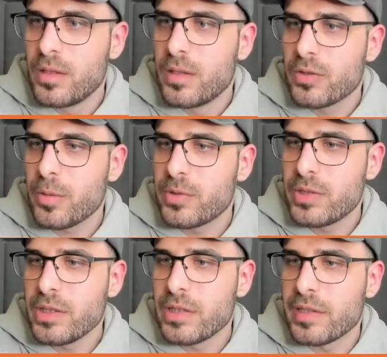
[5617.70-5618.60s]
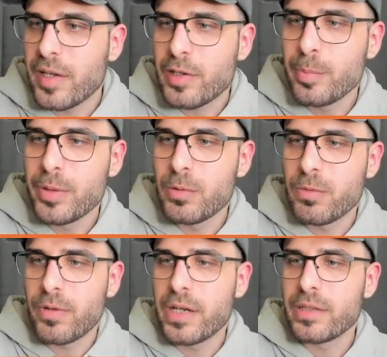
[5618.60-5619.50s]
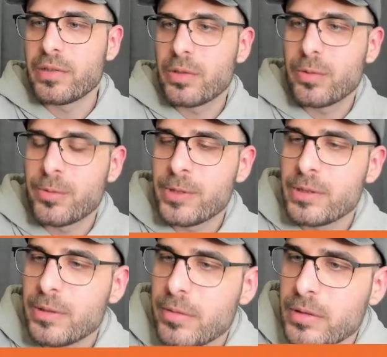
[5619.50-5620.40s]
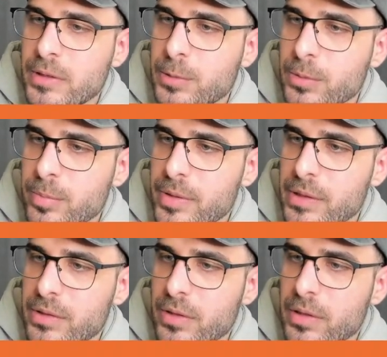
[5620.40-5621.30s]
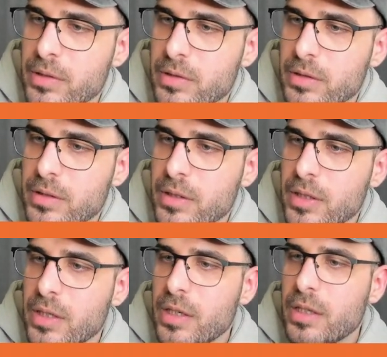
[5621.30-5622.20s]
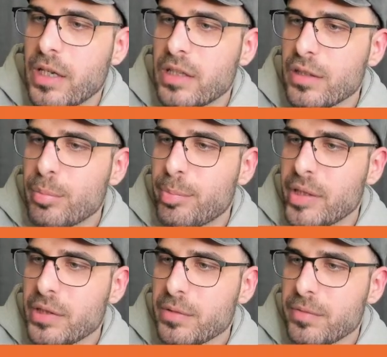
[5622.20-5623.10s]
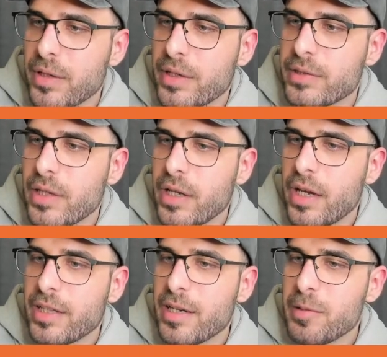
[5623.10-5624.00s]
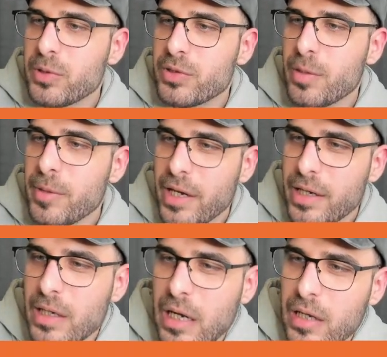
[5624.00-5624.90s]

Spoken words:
so I'm seeing that could be refined into a really, really cool piece, honestly, like a little bear face, and then with some kind of,